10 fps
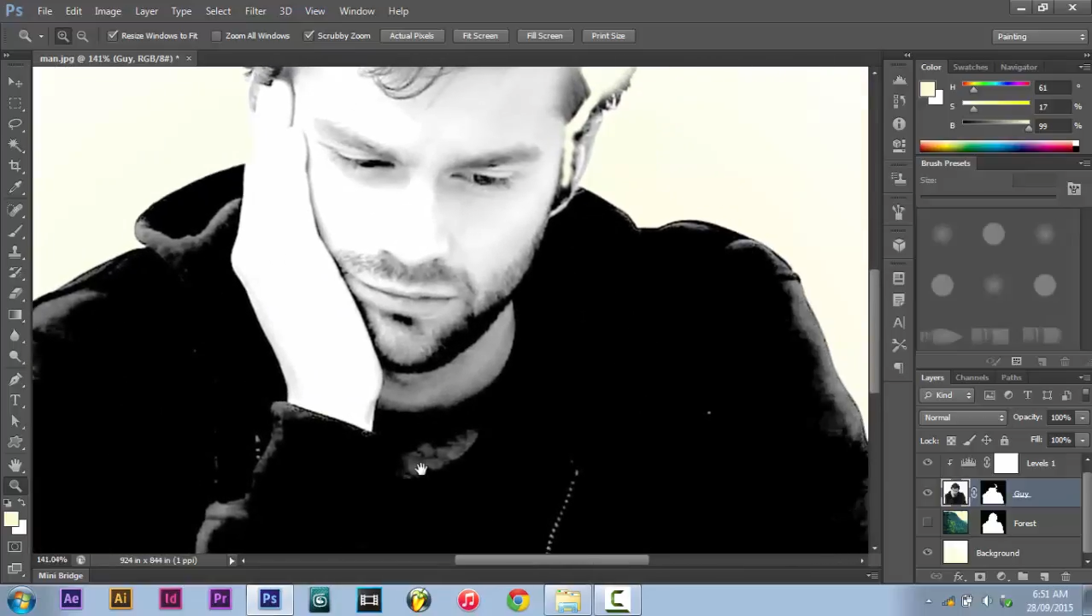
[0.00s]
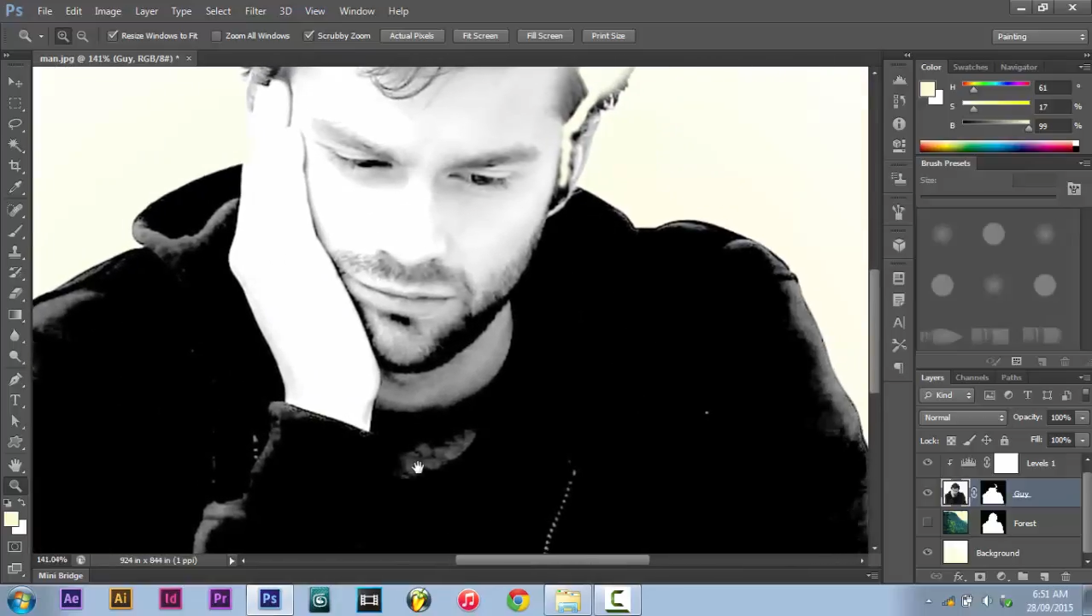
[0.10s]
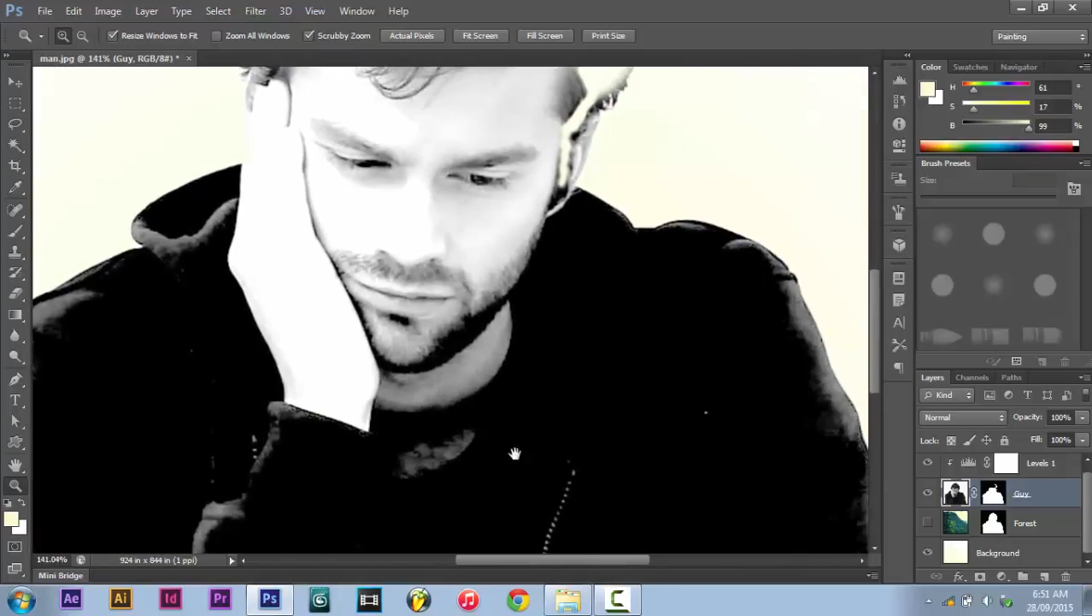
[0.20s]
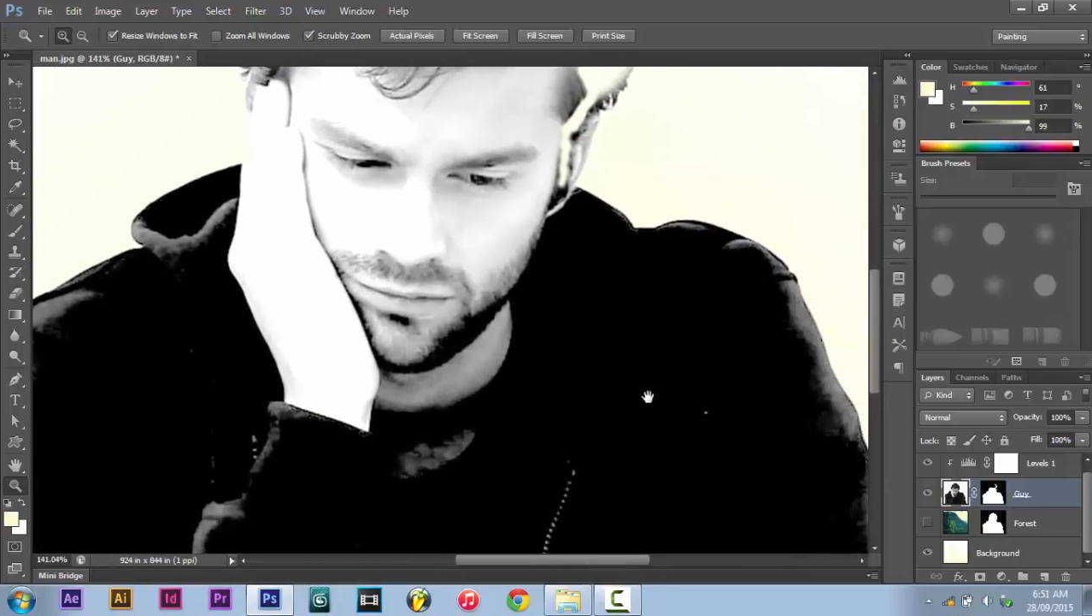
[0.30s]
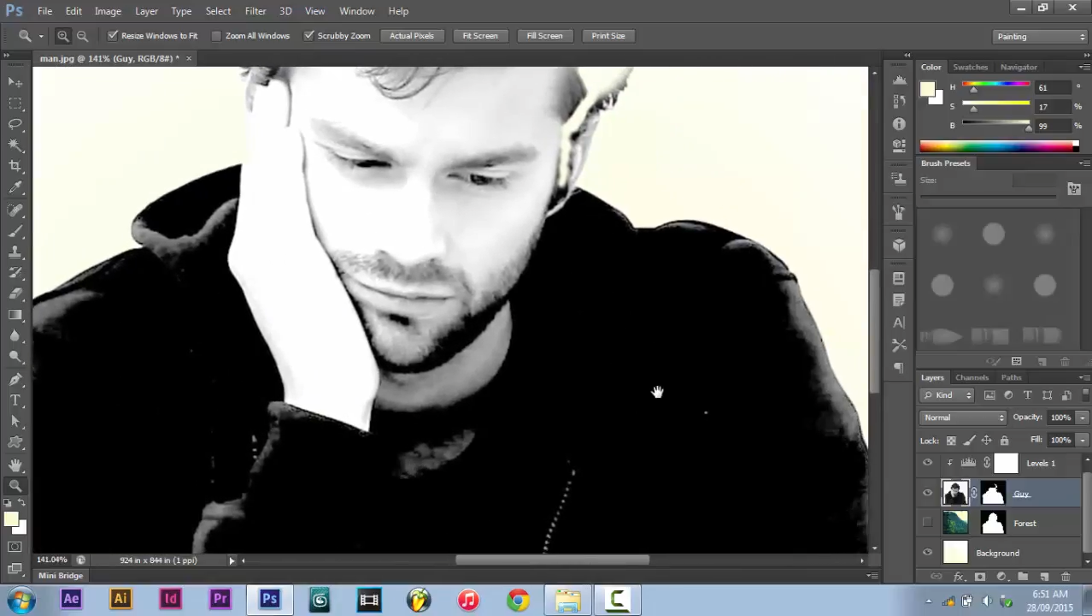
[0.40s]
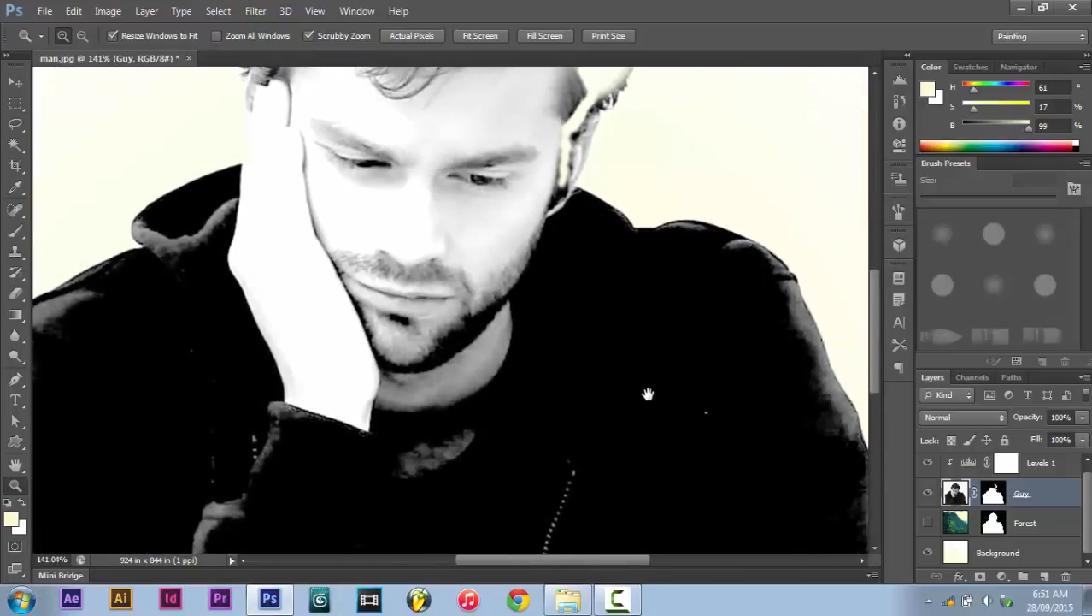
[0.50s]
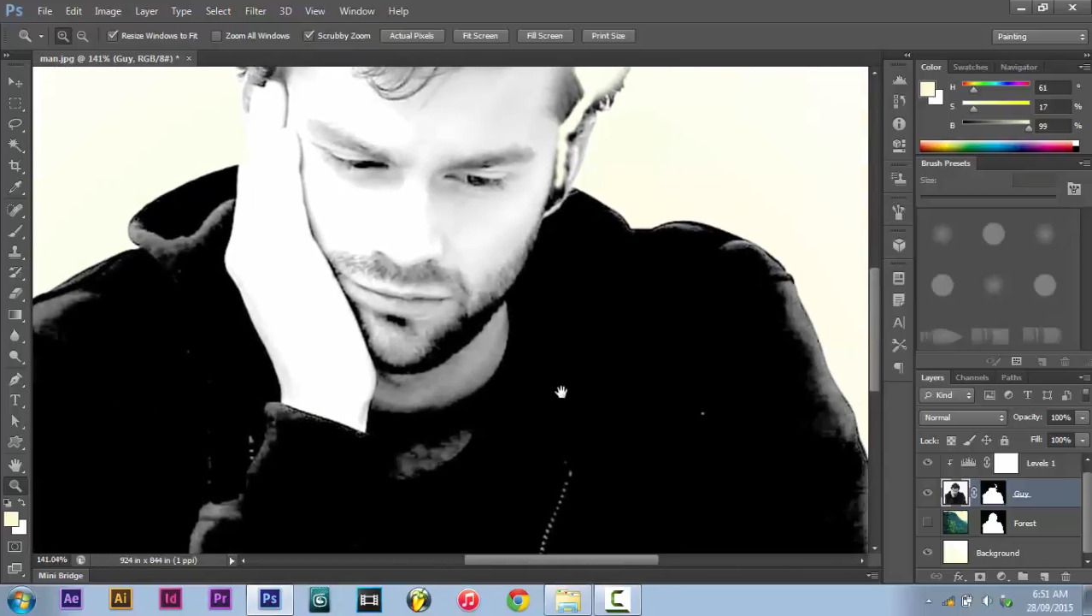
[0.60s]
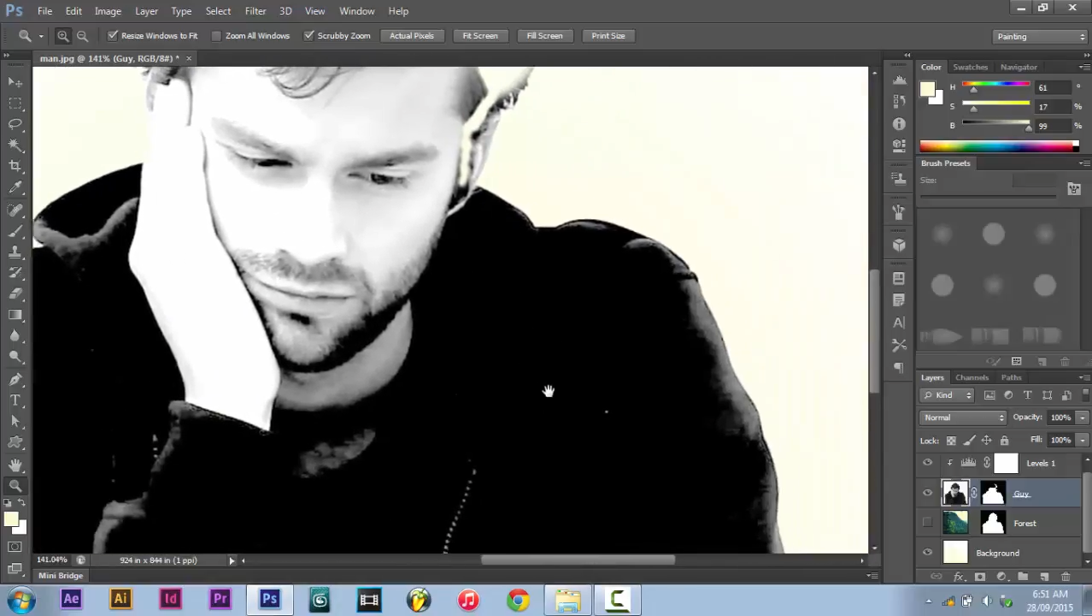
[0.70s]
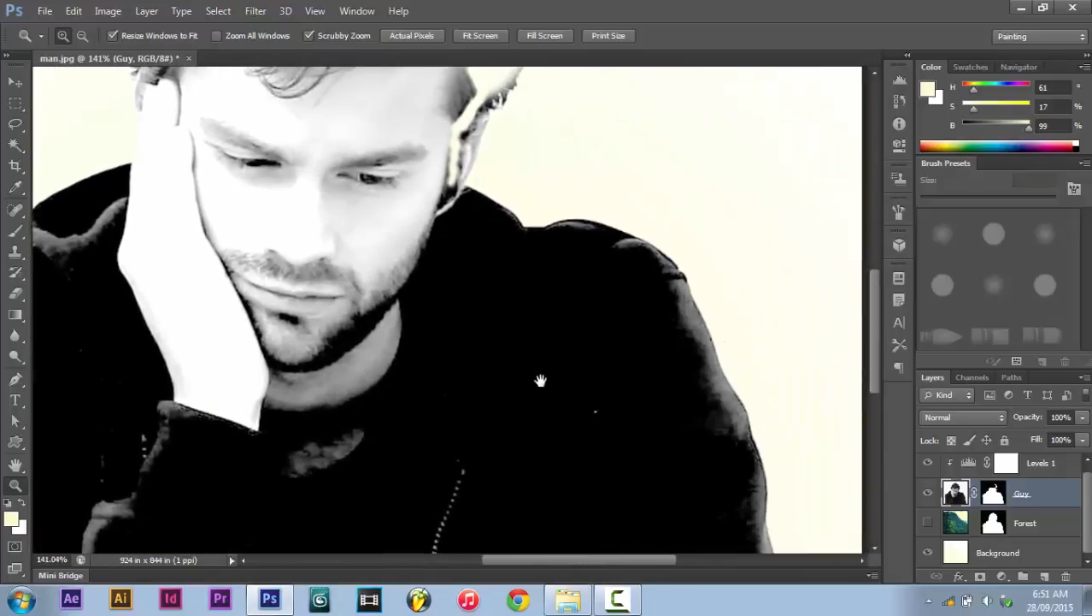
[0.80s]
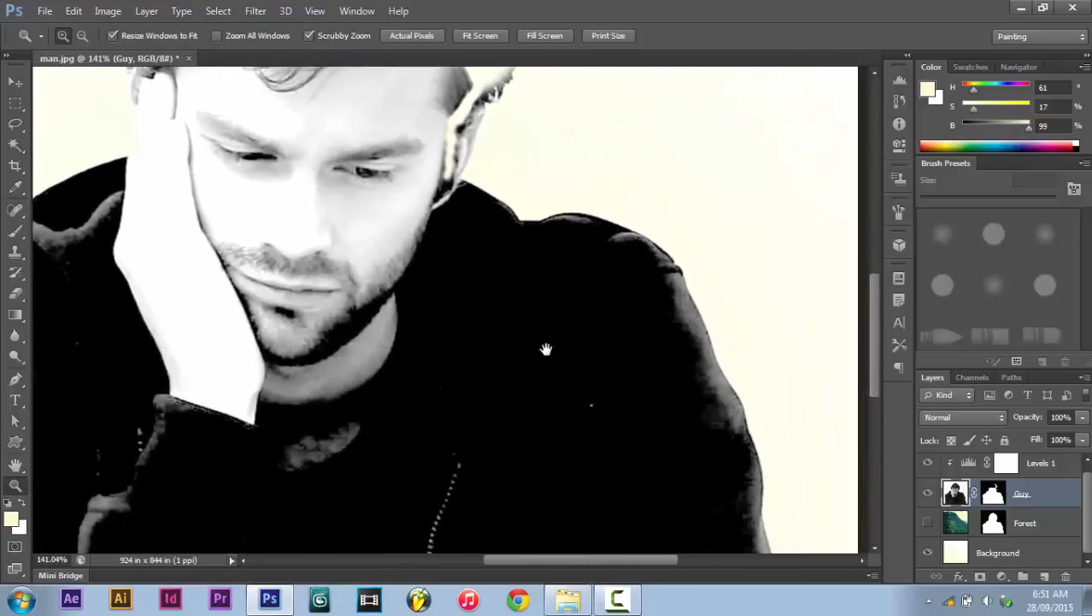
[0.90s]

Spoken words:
for any highlights